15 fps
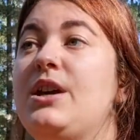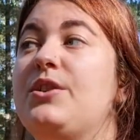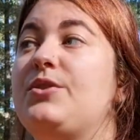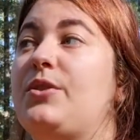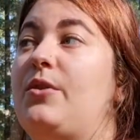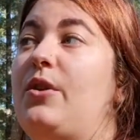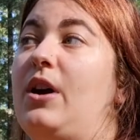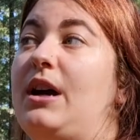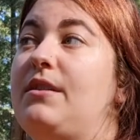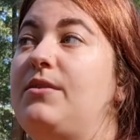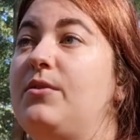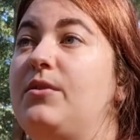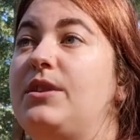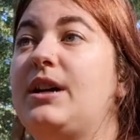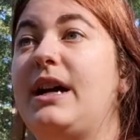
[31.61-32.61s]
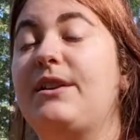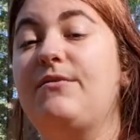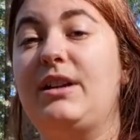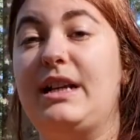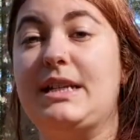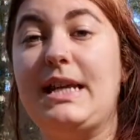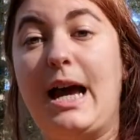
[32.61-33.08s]
So I thought I'd
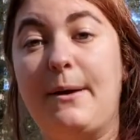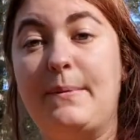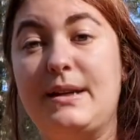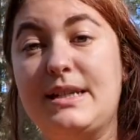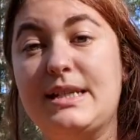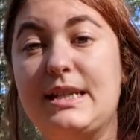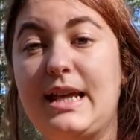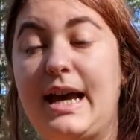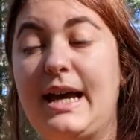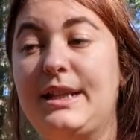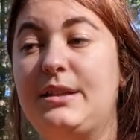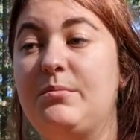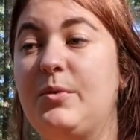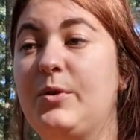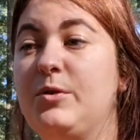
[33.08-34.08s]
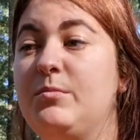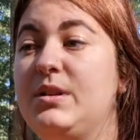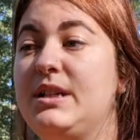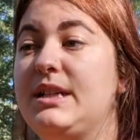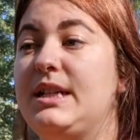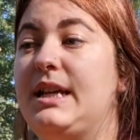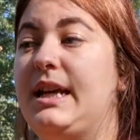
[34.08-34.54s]
really tap into that at the
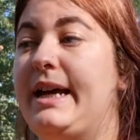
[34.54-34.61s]
moment.